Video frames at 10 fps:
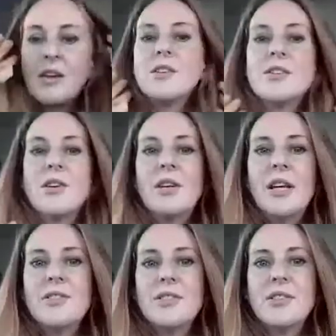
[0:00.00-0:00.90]
So
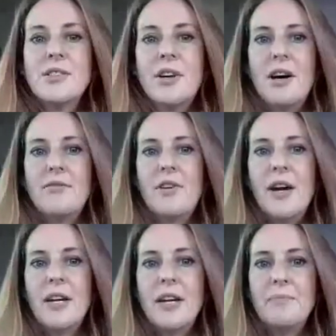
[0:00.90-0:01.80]
let's just dive
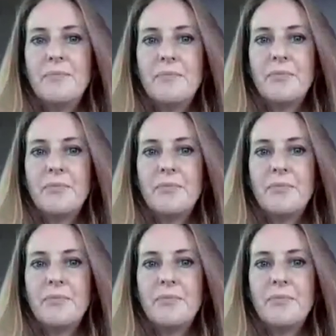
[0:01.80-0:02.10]
right in.